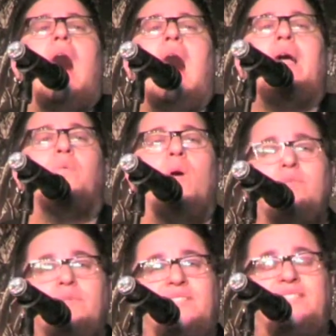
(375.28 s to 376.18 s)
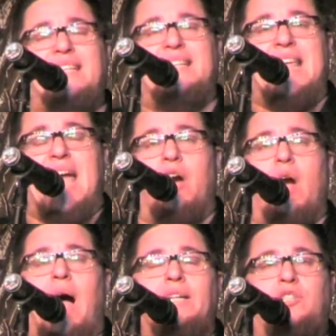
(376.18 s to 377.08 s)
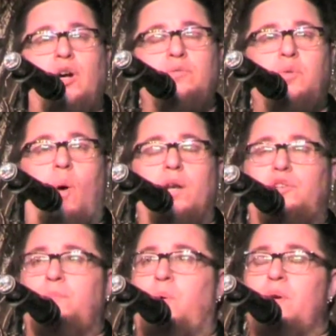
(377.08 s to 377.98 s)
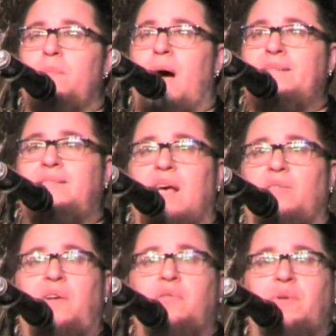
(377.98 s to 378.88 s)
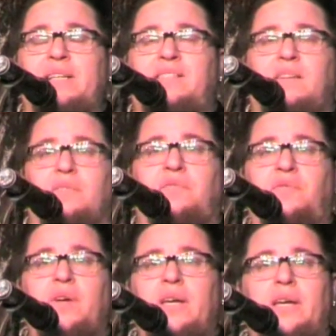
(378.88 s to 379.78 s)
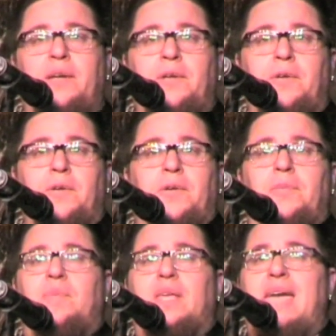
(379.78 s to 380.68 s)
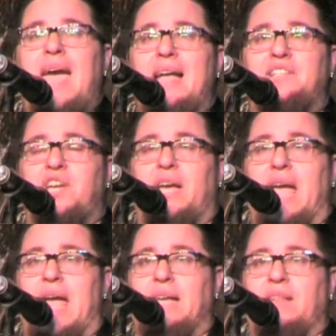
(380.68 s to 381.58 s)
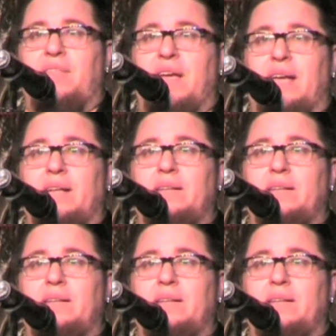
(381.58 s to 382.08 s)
"I won't sit there. I don't want to put myself at risk of catching anything."